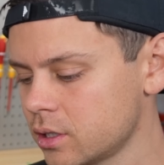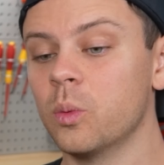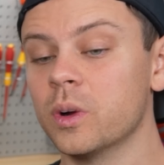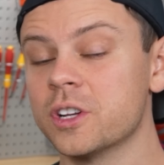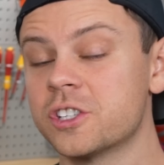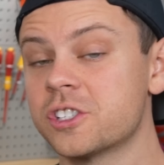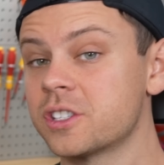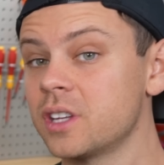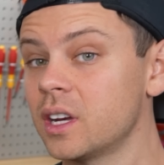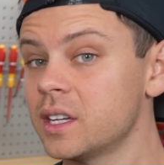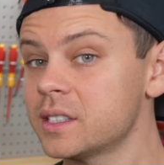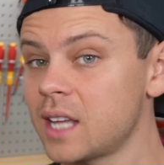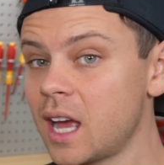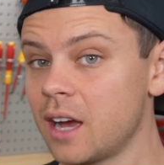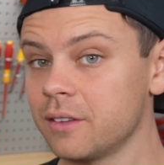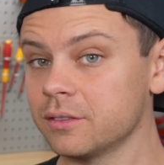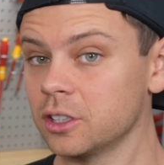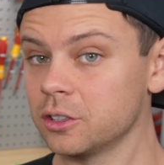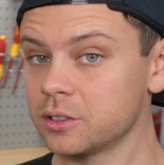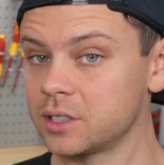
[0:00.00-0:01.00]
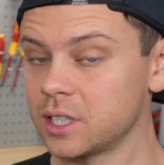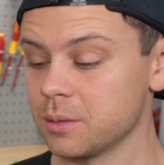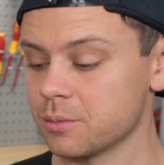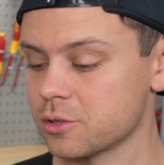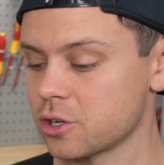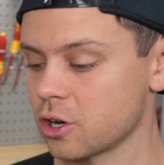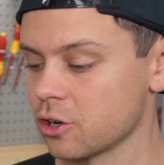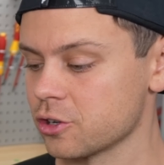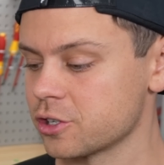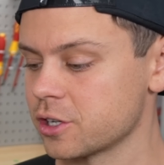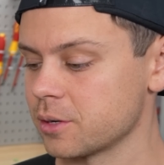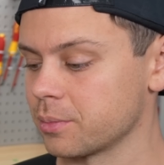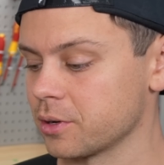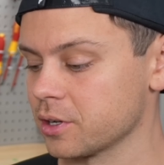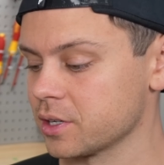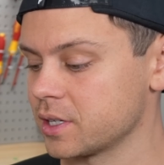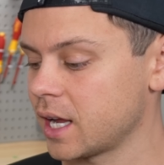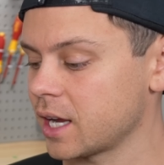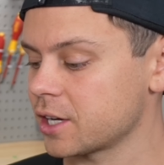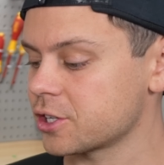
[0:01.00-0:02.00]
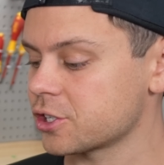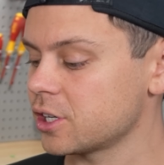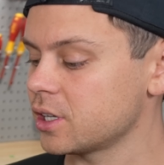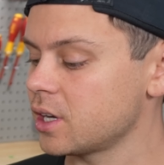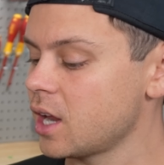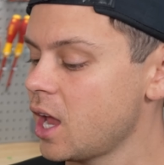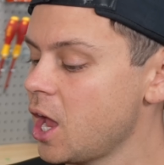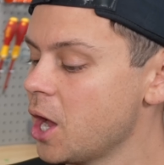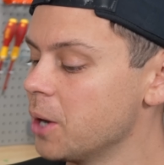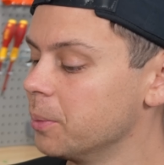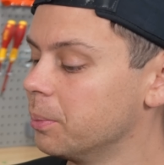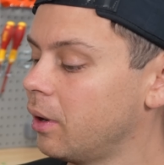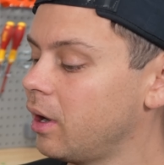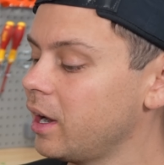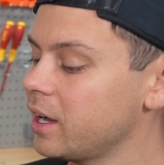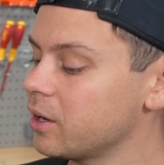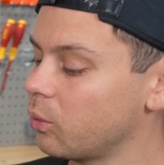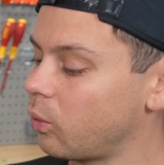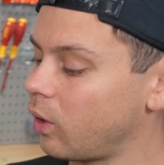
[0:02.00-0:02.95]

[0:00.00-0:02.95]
which does have low temp charging protection, but